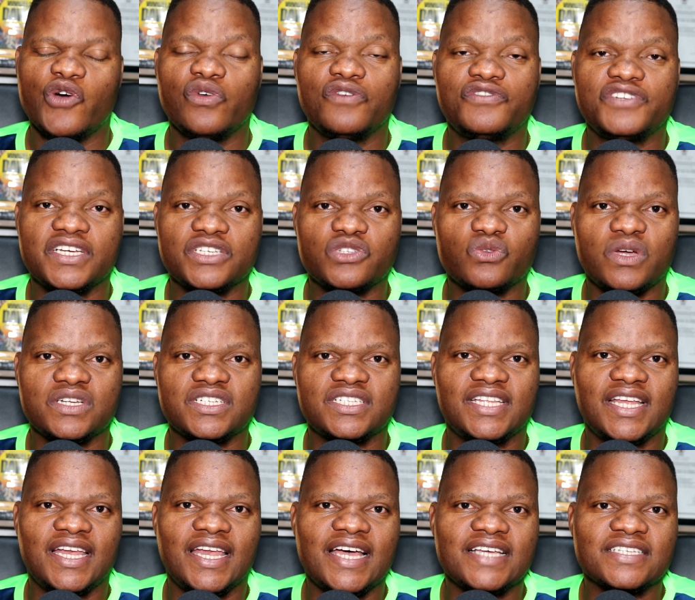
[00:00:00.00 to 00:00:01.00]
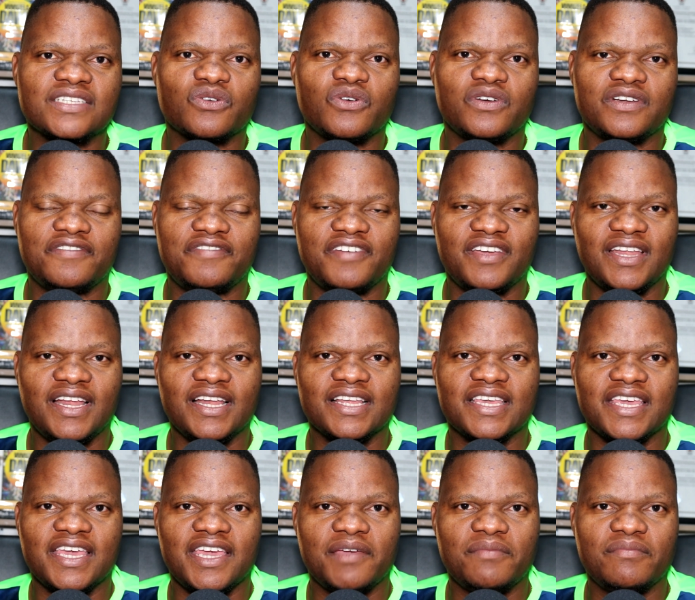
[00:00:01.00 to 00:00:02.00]
We've just watched the last quarterfinal
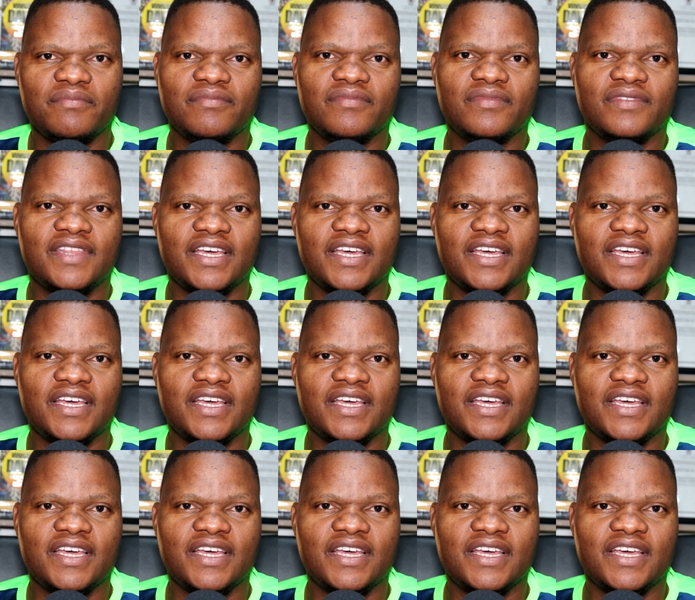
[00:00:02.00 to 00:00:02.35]
game